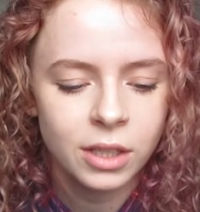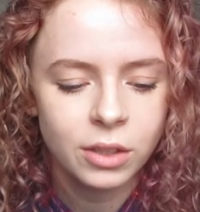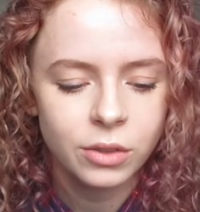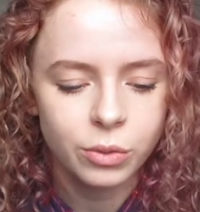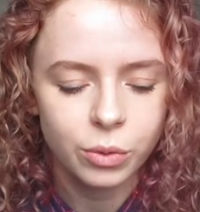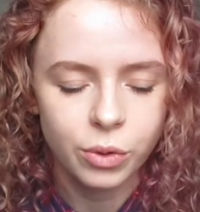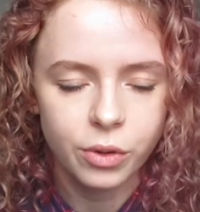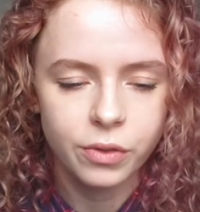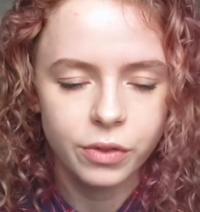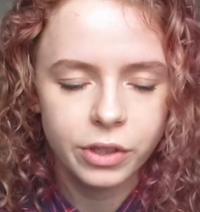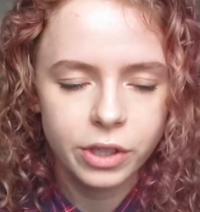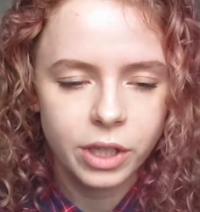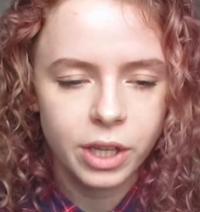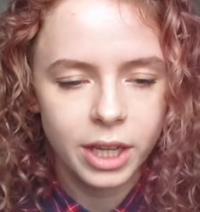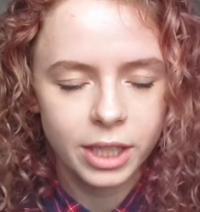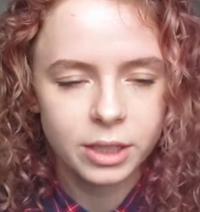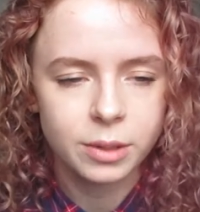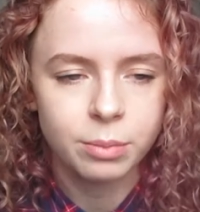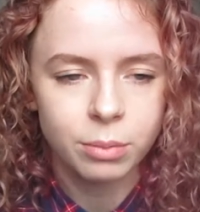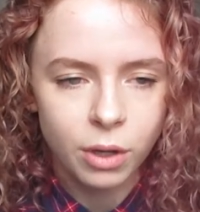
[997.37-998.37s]
sort of
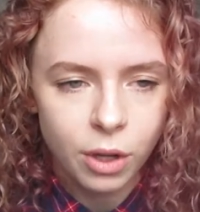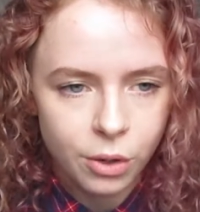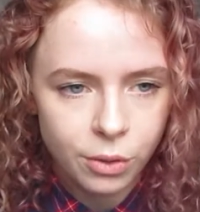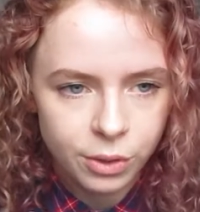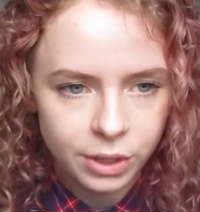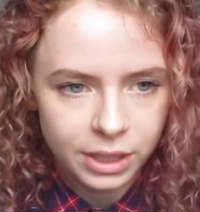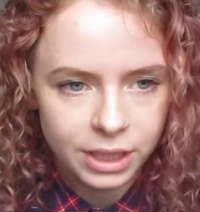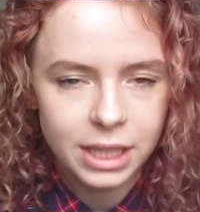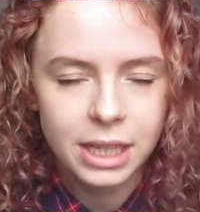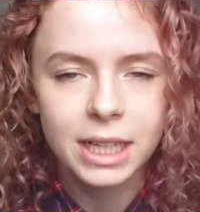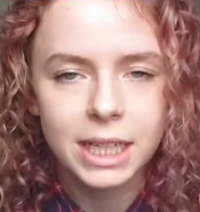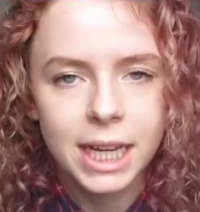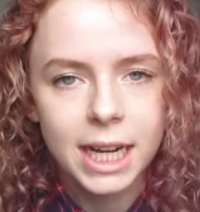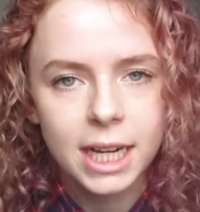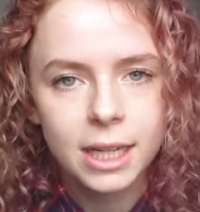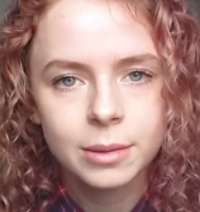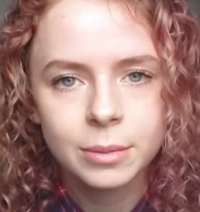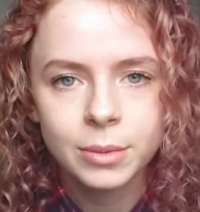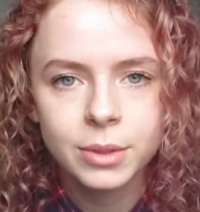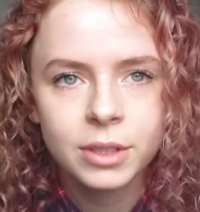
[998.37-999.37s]
explode and
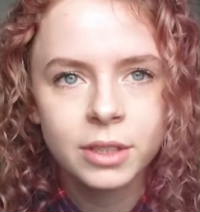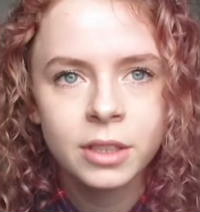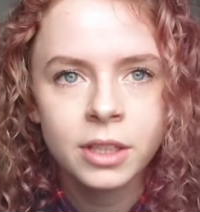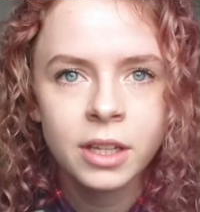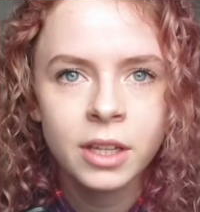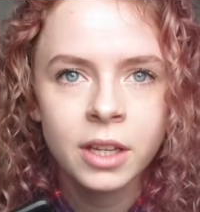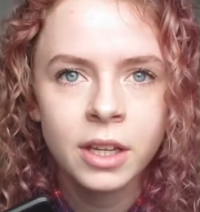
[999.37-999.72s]
collapse